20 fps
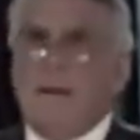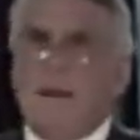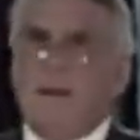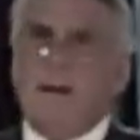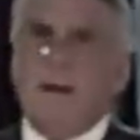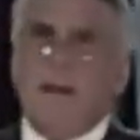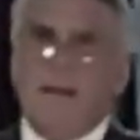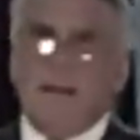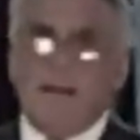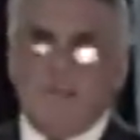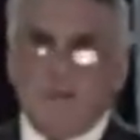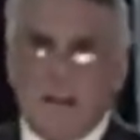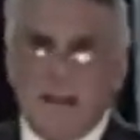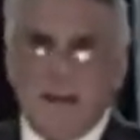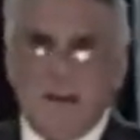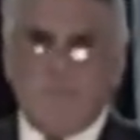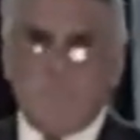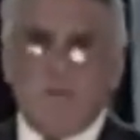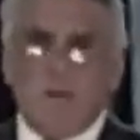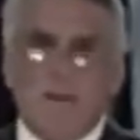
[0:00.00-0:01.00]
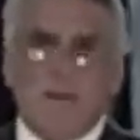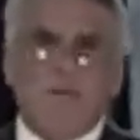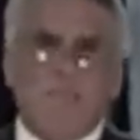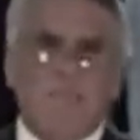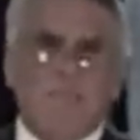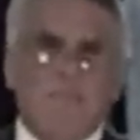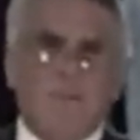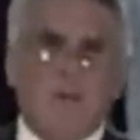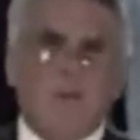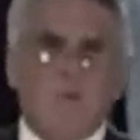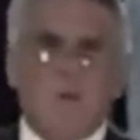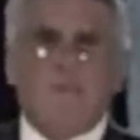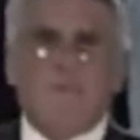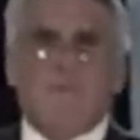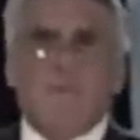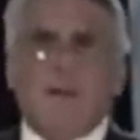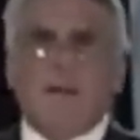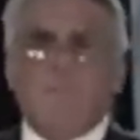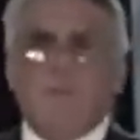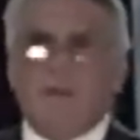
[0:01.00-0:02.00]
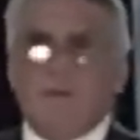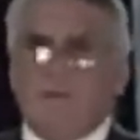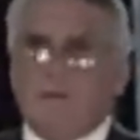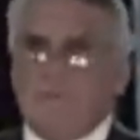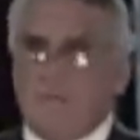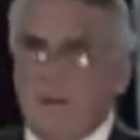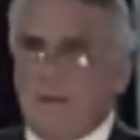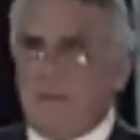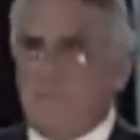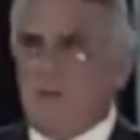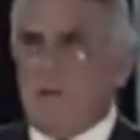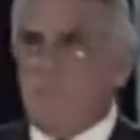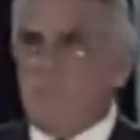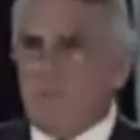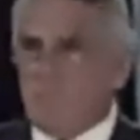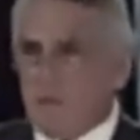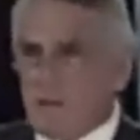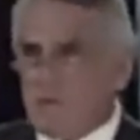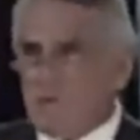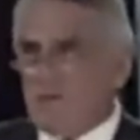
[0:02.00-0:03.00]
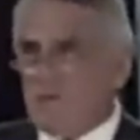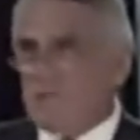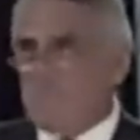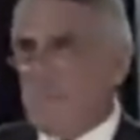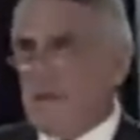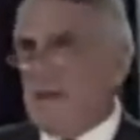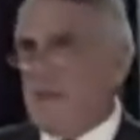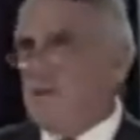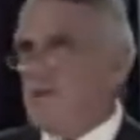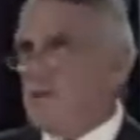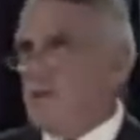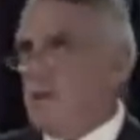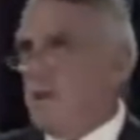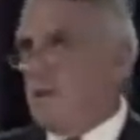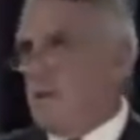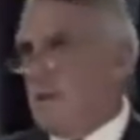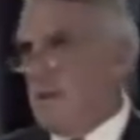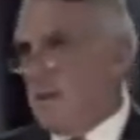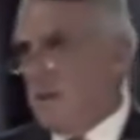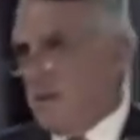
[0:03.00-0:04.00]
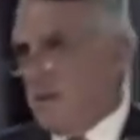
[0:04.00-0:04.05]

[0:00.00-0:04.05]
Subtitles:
I never have been. You won't find me on the front of Human Resource magazine.